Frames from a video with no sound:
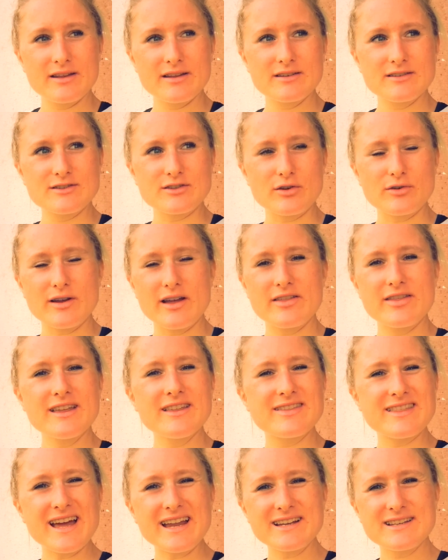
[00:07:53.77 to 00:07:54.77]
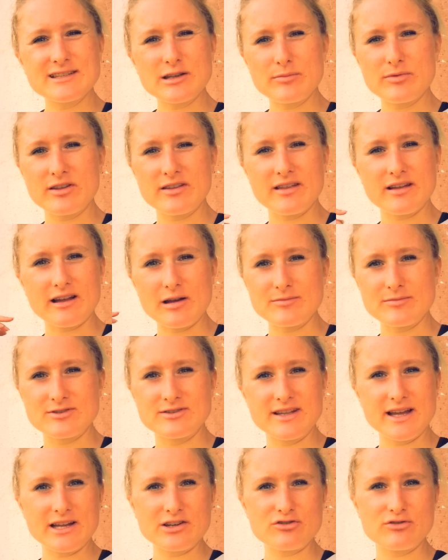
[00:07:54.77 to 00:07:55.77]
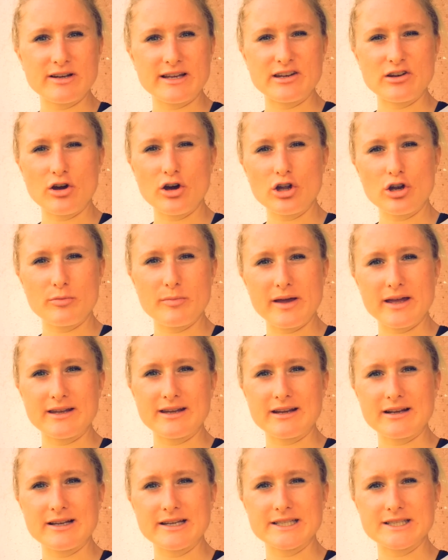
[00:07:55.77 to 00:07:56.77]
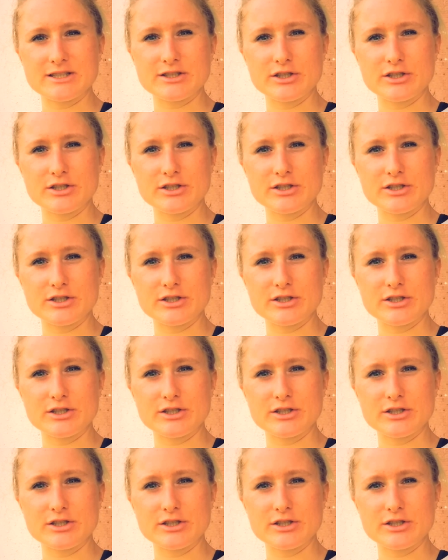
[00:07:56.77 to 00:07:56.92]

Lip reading: So I think that is something that comes naturally and automatically